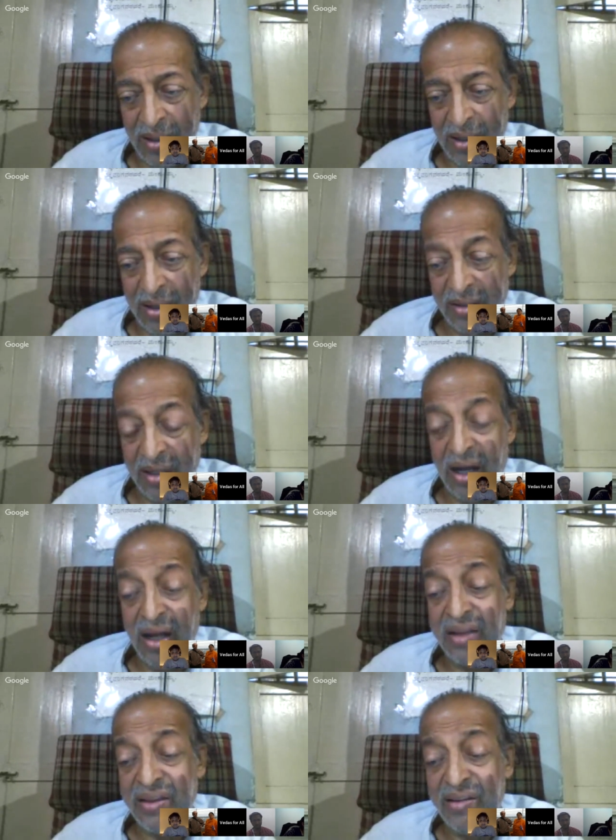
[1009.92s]
The
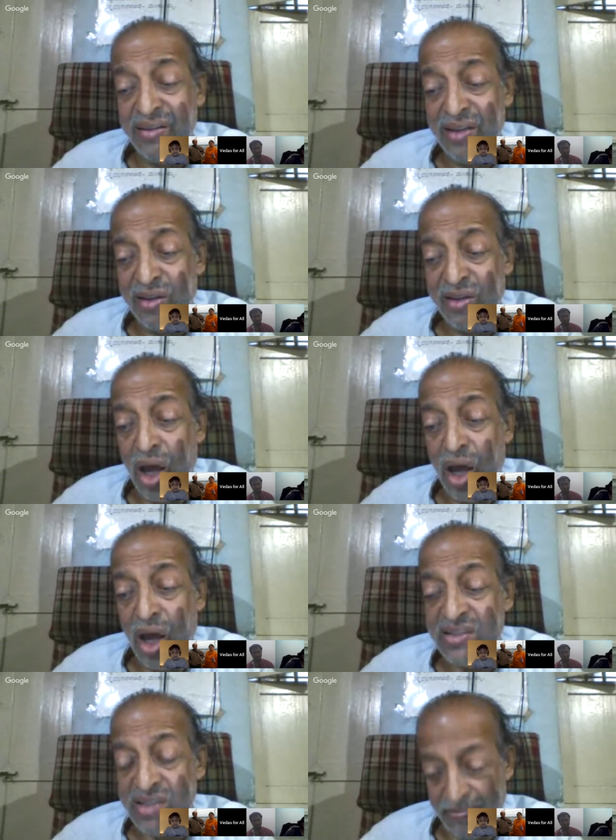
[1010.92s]
earth is in the solar
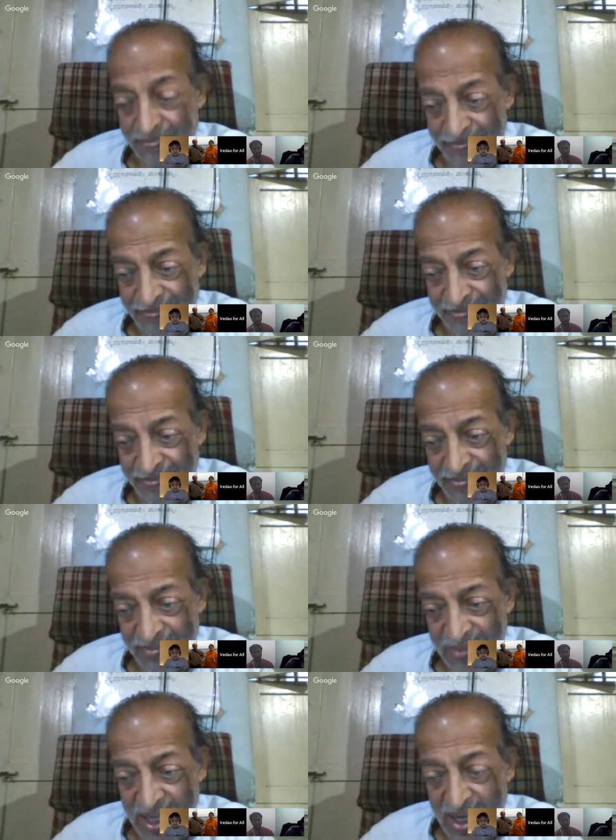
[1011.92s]
system.
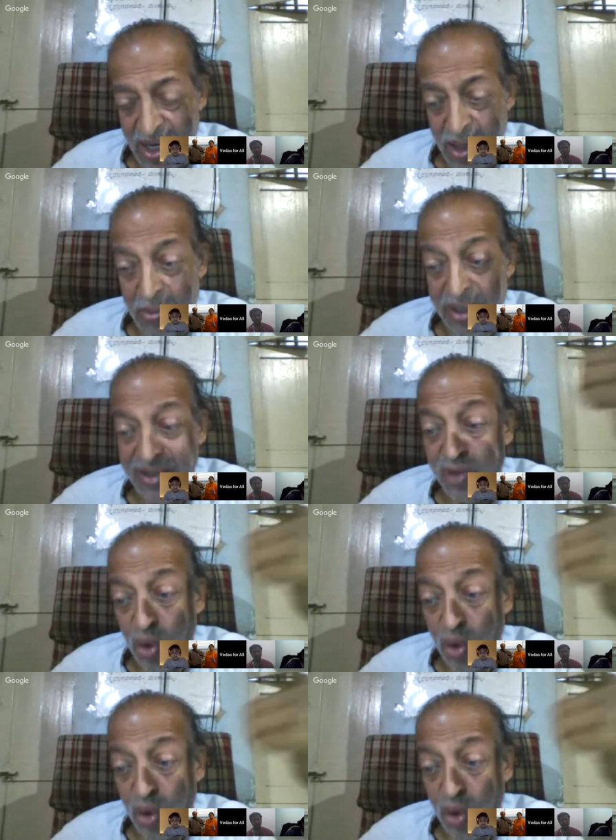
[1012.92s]
But the solar